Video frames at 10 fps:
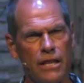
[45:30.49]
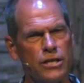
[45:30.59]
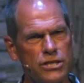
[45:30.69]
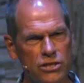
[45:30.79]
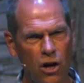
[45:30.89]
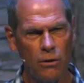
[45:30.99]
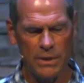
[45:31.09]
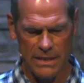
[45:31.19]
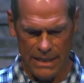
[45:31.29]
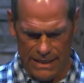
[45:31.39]
The
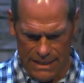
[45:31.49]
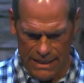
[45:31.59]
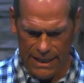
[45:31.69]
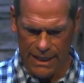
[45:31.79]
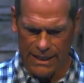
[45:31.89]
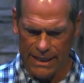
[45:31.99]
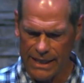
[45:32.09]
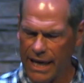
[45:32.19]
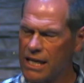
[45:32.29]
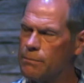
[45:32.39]
psalmist is thinking
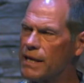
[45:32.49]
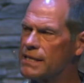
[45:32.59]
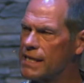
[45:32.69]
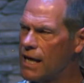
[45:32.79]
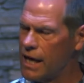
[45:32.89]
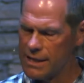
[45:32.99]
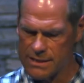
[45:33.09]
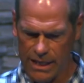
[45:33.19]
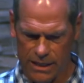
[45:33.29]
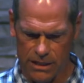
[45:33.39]
again about the
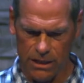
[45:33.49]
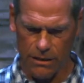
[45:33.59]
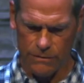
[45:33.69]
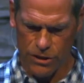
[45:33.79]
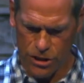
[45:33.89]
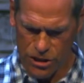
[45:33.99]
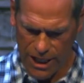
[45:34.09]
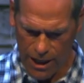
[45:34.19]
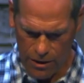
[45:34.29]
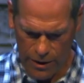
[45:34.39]
context of
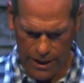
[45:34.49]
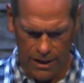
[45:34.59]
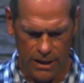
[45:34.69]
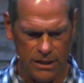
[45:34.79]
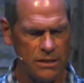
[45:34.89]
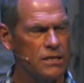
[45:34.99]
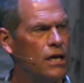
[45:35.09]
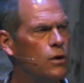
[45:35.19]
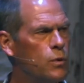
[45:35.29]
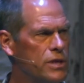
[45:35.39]
sharing this
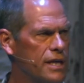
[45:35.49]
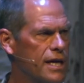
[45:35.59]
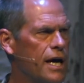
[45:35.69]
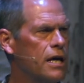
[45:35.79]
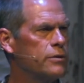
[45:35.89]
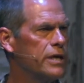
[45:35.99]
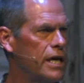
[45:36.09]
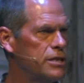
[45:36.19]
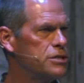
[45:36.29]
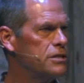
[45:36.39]
with the
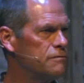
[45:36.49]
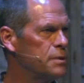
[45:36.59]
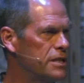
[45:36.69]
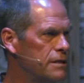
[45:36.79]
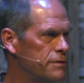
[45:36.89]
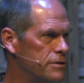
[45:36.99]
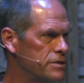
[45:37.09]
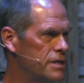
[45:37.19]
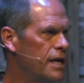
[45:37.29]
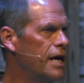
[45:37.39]
congregation of
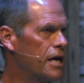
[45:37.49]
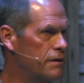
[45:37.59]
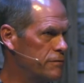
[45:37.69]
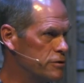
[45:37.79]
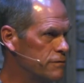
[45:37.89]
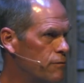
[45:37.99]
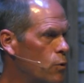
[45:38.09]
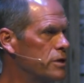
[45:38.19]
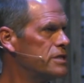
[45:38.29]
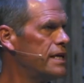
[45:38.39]
believers. Again, verse
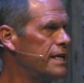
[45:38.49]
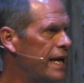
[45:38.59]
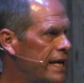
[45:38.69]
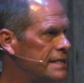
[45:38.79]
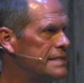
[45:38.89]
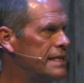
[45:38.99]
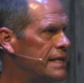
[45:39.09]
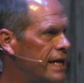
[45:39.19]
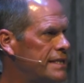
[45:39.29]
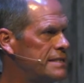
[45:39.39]
fourteen, eighteen,
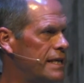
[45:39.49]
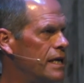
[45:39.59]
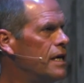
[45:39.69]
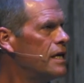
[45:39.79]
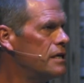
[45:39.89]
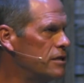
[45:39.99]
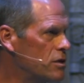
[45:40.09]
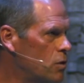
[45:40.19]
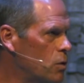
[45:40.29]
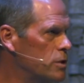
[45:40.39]
nineteen, in the
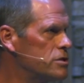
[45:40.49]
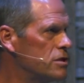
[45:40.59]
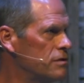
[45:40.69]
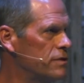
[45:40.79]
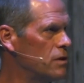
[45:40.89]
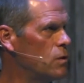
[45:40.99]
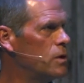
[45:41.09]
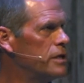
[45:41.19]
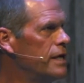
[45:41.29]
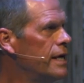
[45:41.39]
courts of the
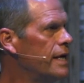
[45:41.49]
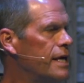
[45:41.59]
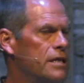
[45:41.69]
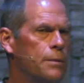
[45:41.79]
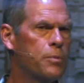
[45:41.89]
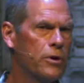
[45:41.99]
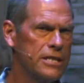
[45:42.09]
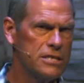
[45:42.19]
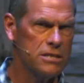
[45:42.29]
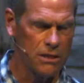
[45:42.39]
Lord, in the
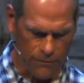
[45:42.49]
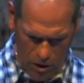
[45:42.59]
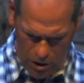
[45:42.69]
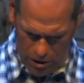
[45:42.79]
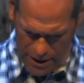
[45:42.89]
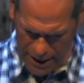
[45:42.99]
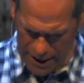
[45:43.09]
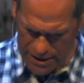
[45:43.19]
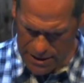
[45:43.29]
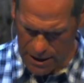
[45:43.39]
presence of all
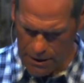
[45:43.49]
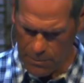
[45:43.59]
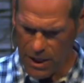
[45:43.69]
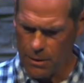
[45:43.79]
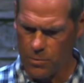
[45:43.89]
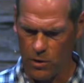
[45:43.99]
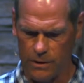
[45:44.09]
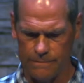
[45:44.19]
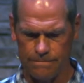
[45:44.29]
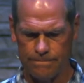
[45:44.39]
God's people.